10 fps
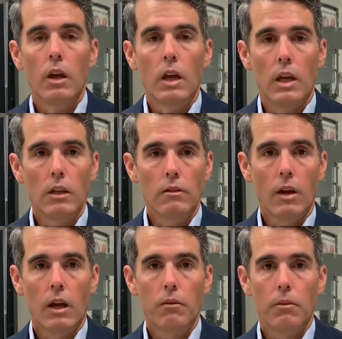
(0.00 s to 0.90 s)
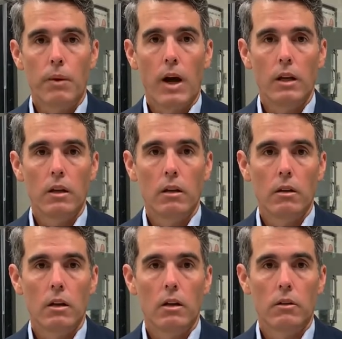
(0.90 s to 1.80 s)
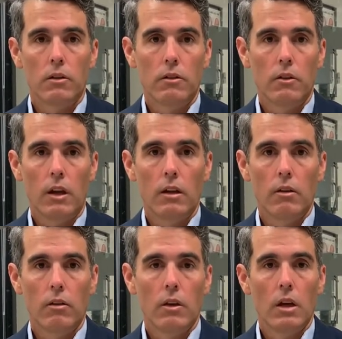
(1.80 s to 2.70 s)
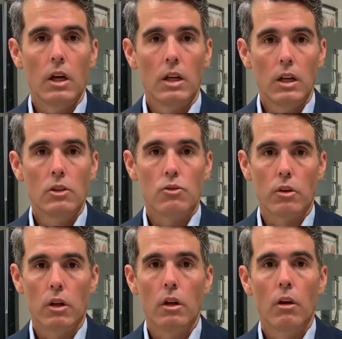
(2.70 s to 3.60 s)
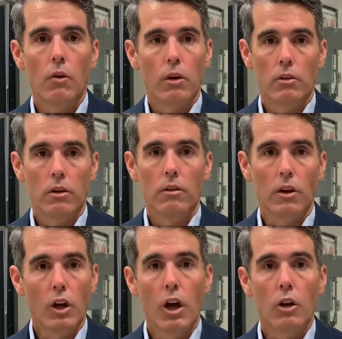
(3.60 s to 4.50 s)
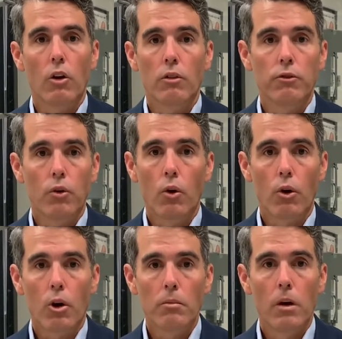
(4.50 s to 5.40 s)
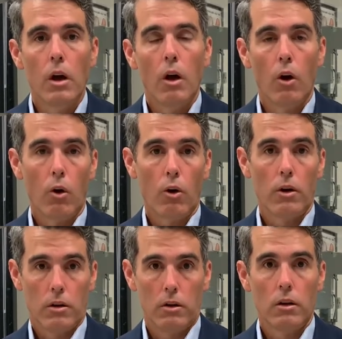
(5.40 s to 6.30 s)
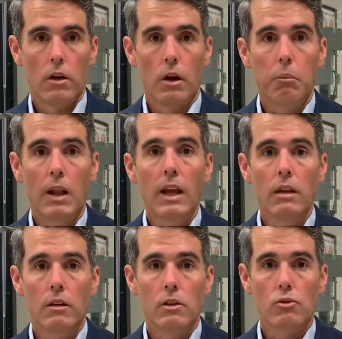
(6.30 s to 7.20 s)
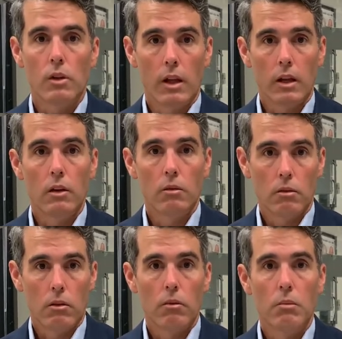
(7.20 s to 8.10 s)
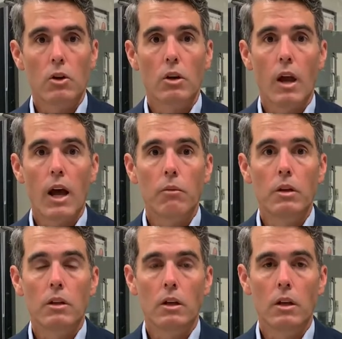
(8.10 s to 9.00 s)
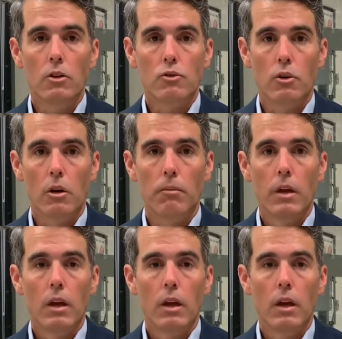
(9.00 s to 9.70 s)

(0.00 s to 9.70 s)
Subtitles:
Anytime the body sustains an injury, whether it's a cut on the forearm or a planned injury like a myringotomy in the eardrum,